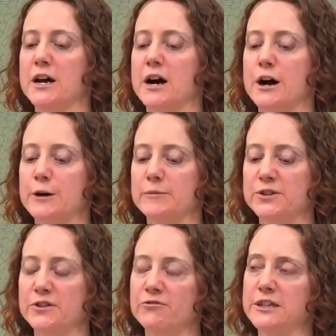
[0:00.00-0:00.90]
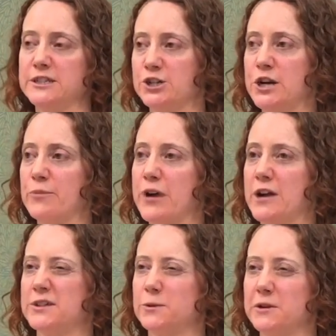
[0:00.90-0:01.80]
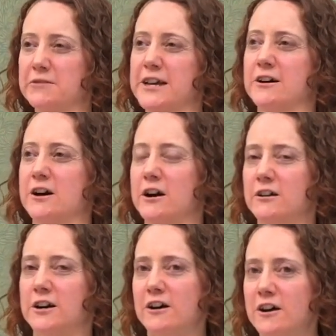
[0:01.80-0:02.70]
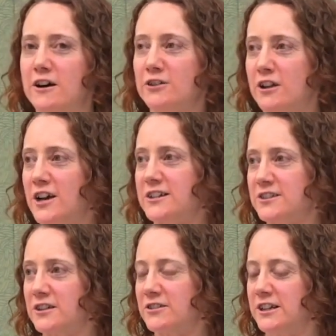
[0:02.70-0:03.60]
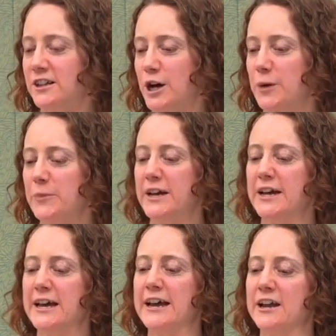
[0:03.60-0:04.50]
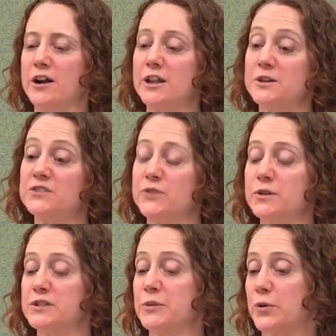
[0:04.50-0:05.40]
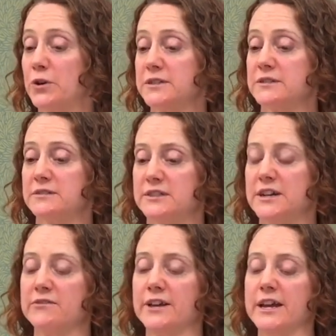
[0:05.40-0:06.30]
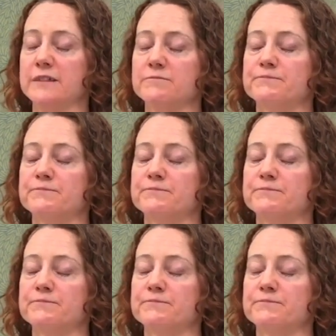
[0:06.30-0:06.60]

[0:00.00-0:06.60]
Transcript: So the Friends of John Brown is sort of like our little auxiliary club, and a lot of those folks support stuff like